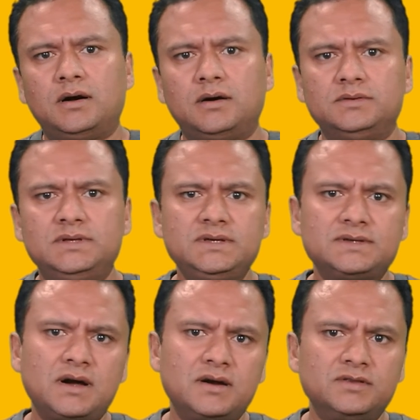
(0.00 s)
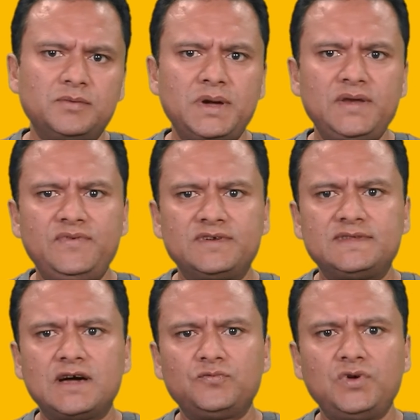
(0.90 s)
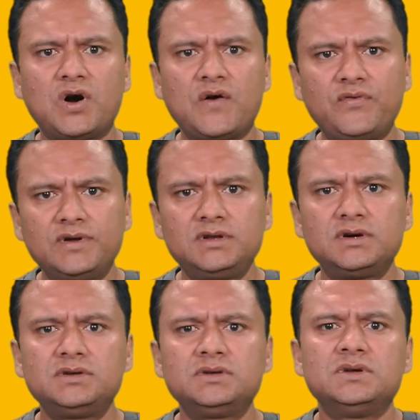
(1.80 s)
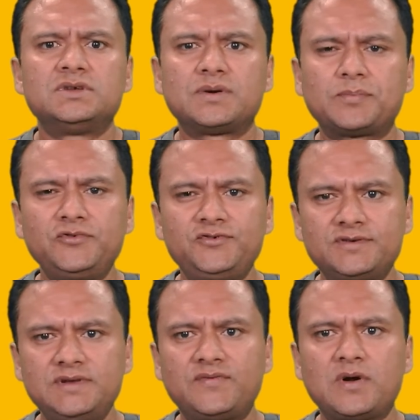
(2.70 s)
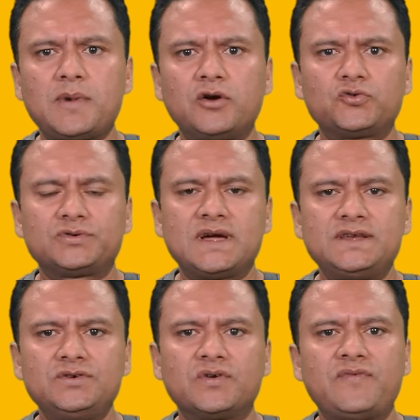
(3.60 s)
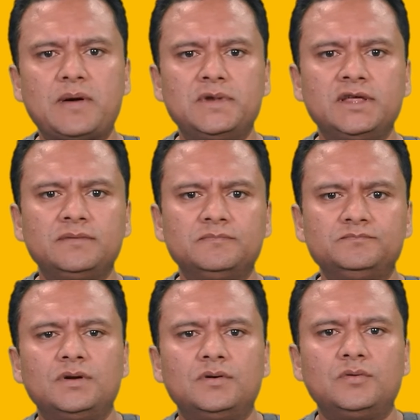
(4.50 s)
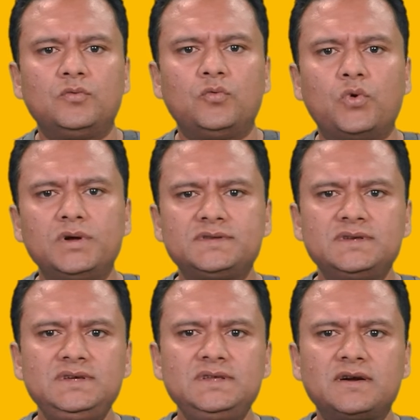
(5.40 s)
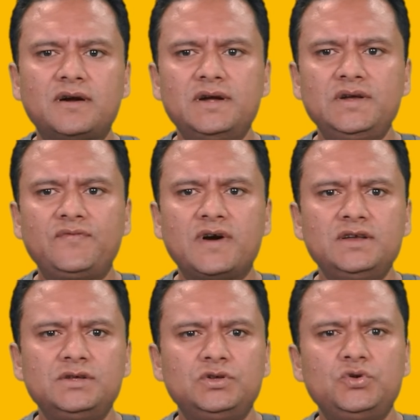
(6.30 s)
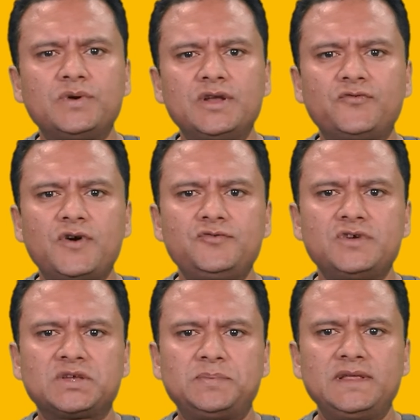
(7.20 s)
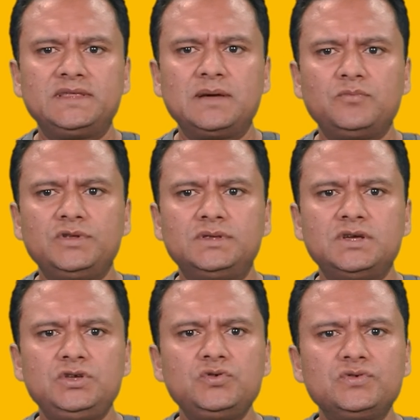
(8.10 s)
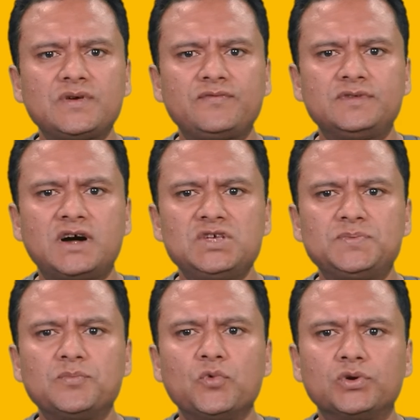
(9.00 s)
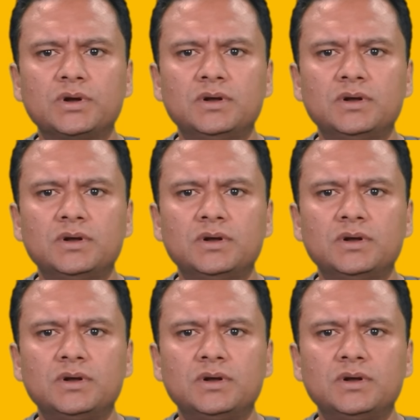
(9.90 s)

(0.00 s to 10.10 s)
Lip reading: These are the benefits that we often learn subconsciously from our society or family. Once the needs are identified, you can try to explain them with the use of the iceberg model.